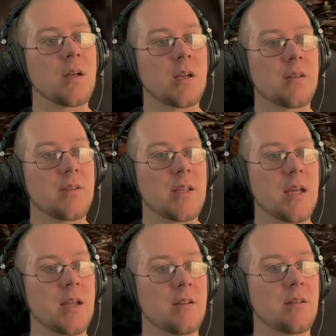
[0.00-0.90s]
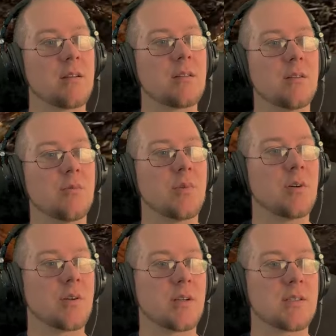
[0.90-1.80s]
And at the end, you
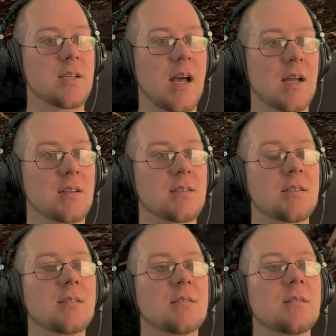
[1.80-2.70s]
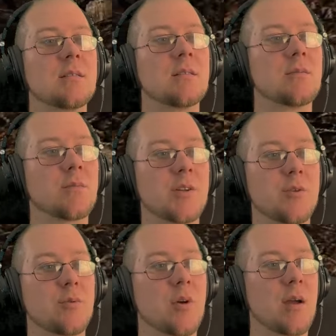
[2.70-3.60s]
will get attacked
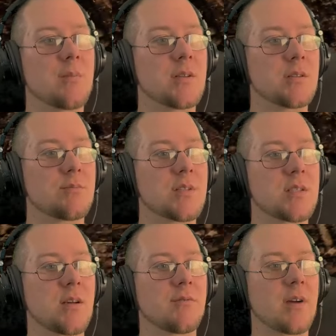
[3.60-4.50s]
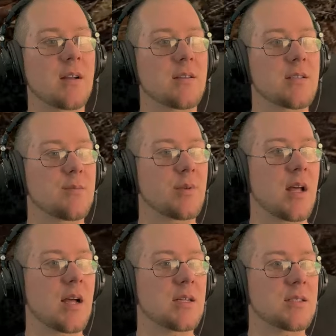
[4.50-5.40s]
when you grab the stuff out of the
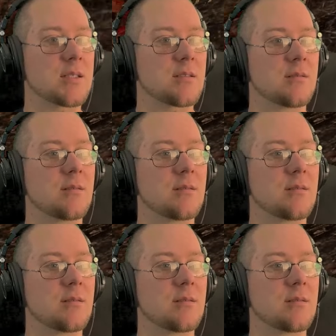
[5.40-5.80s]
supplies.